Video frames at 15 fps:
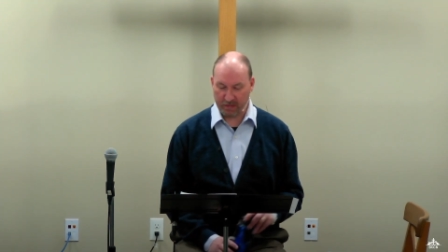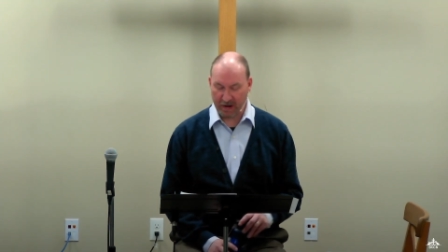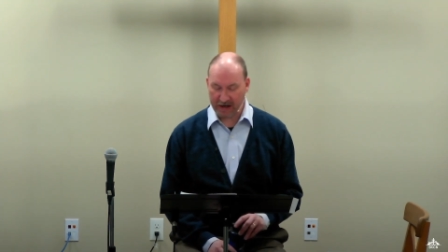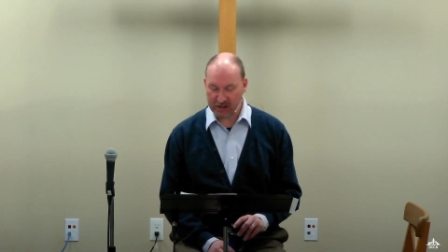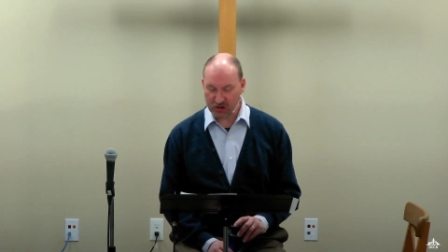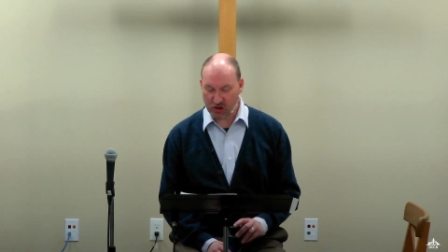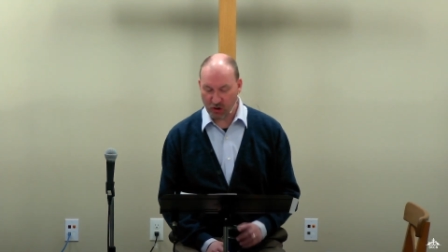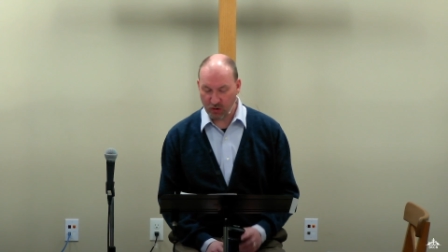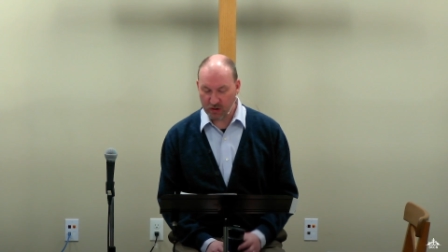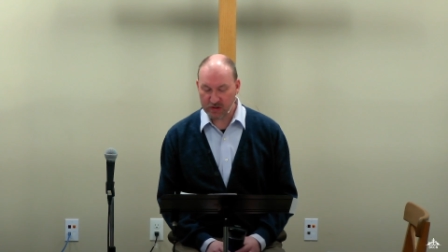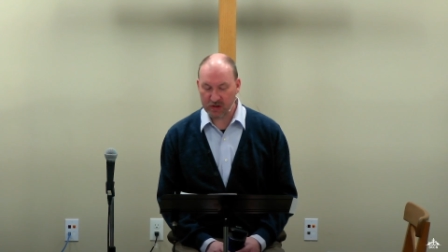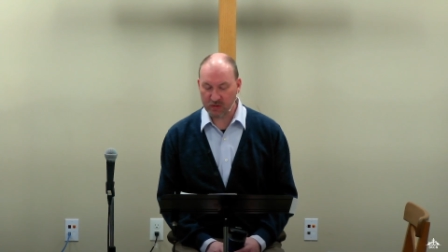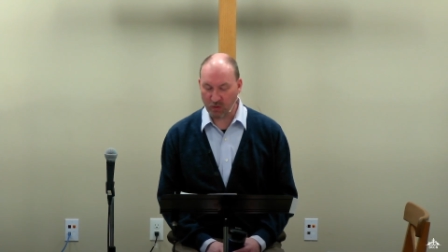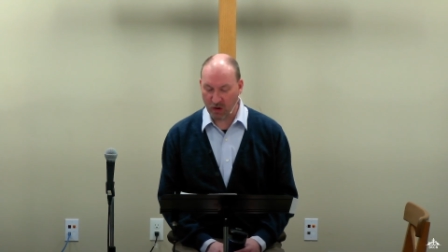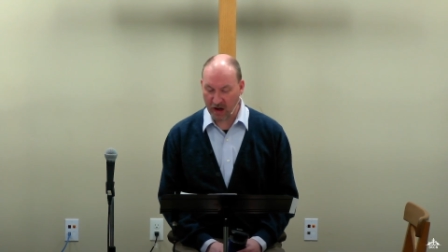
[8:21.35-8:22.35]
my
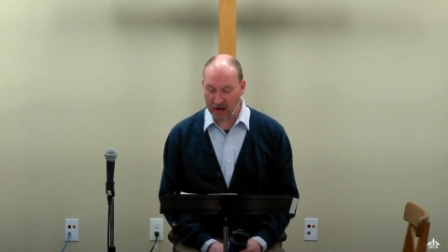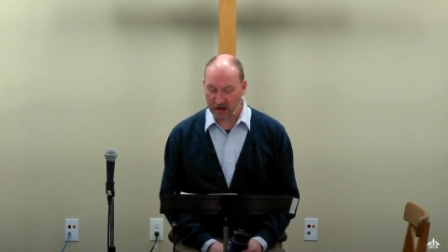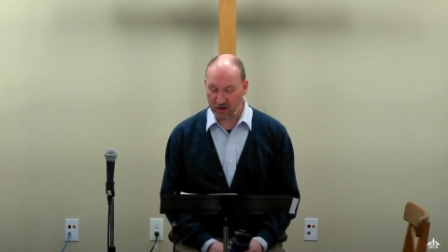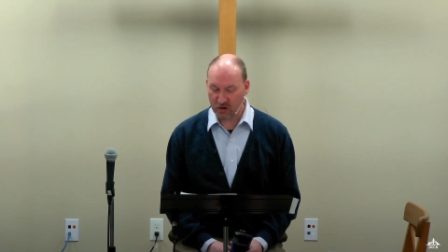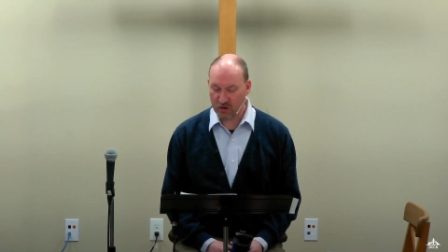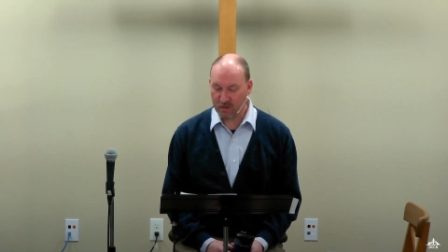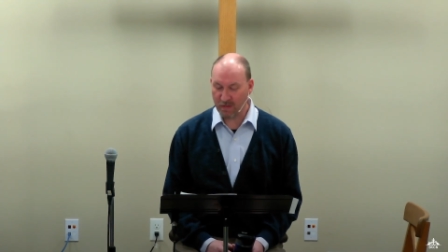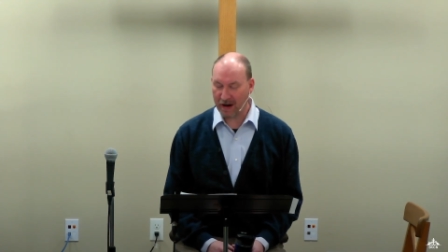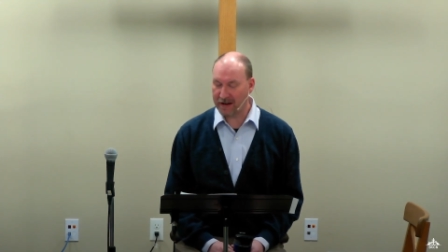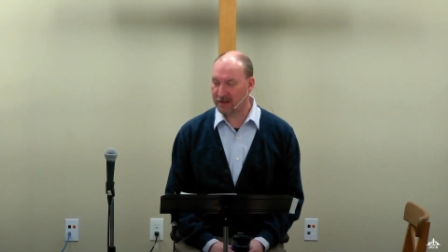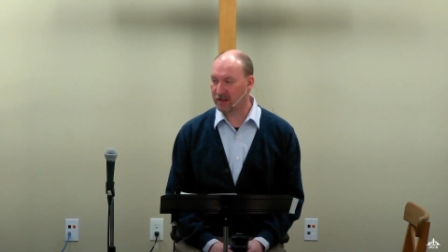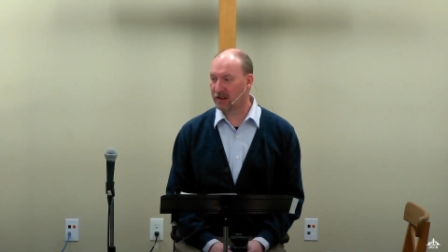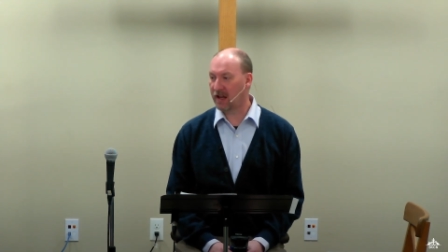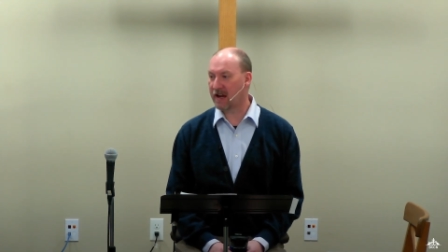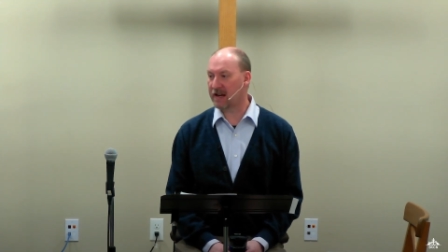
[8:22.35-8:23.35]
chosen one in whom I
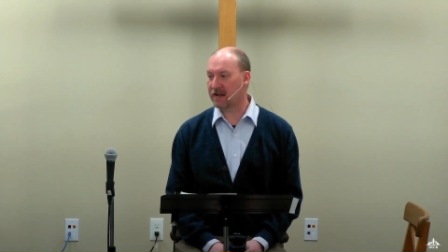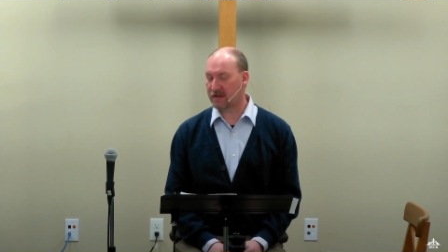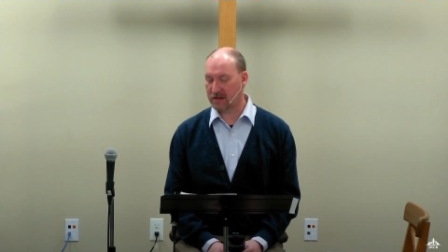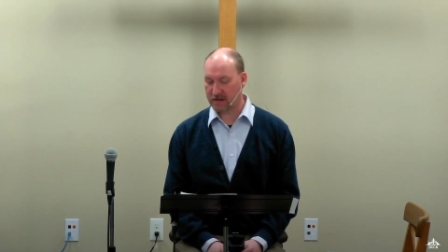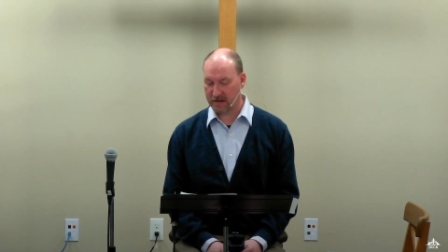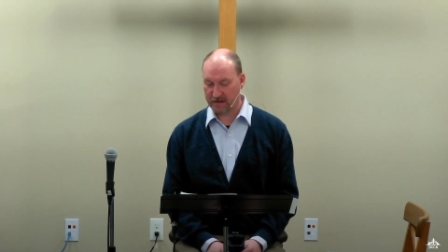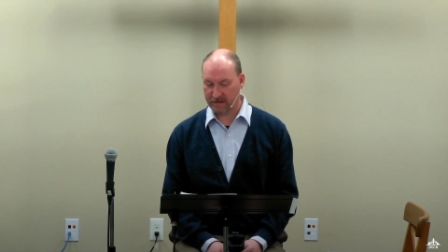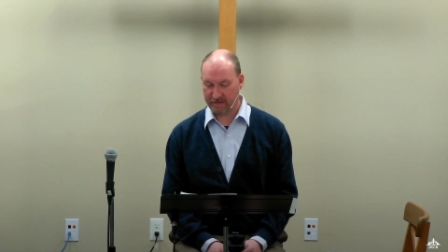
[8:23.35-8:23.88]
delight.